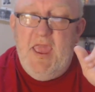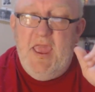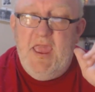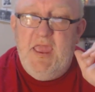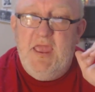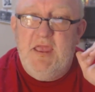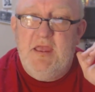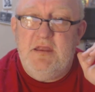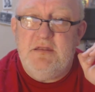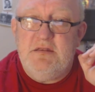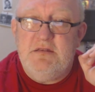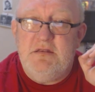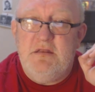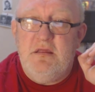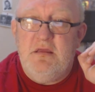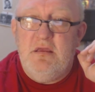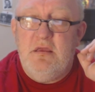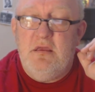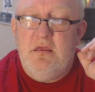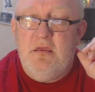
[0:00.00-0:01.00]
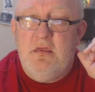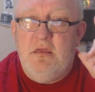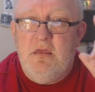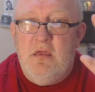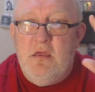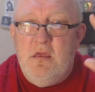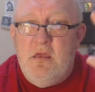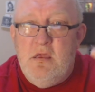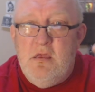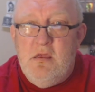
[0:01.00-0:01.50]
And
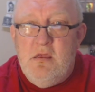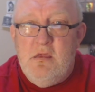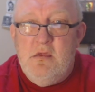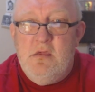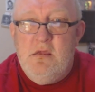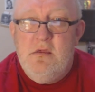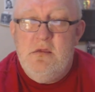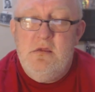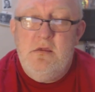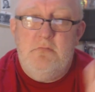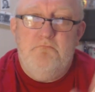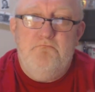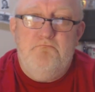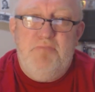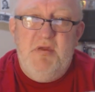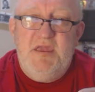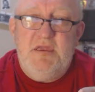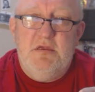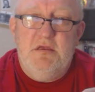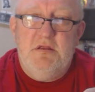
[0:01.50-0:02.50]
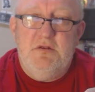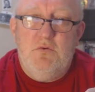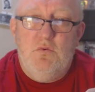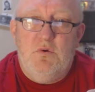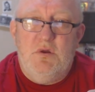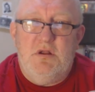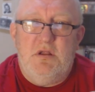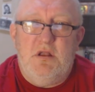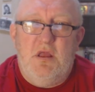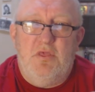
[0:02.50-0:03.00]
be good to
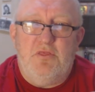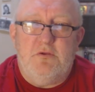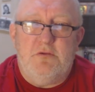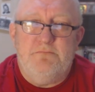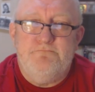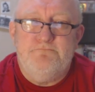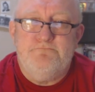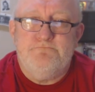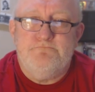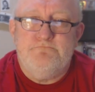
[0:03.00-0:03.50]
one another.